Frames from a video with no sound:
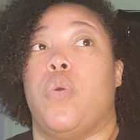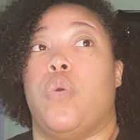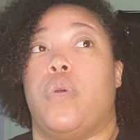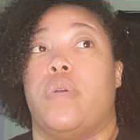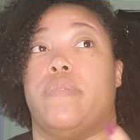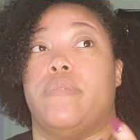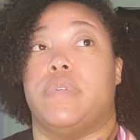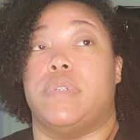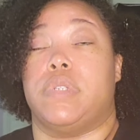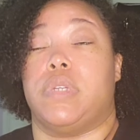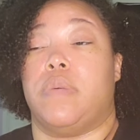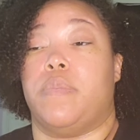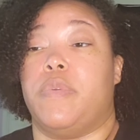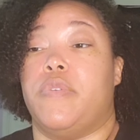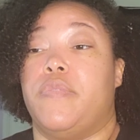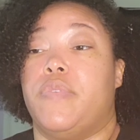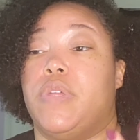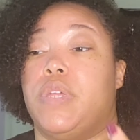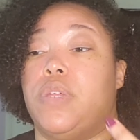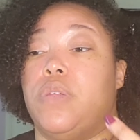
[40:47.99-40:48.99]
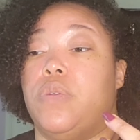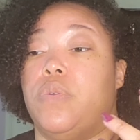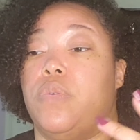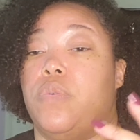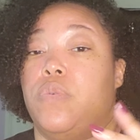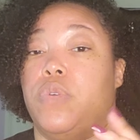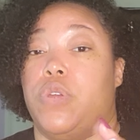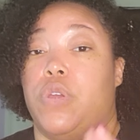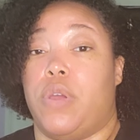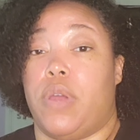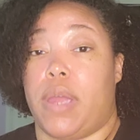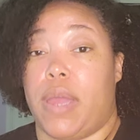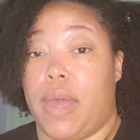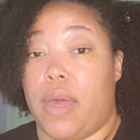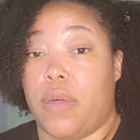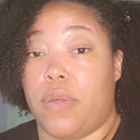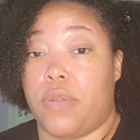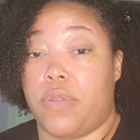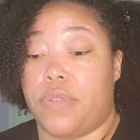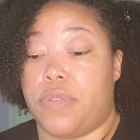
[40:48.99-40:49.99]
or for some of you, your
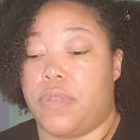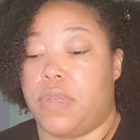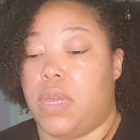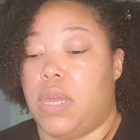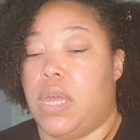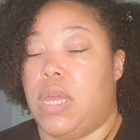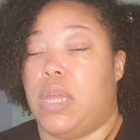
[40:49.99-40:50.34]
health,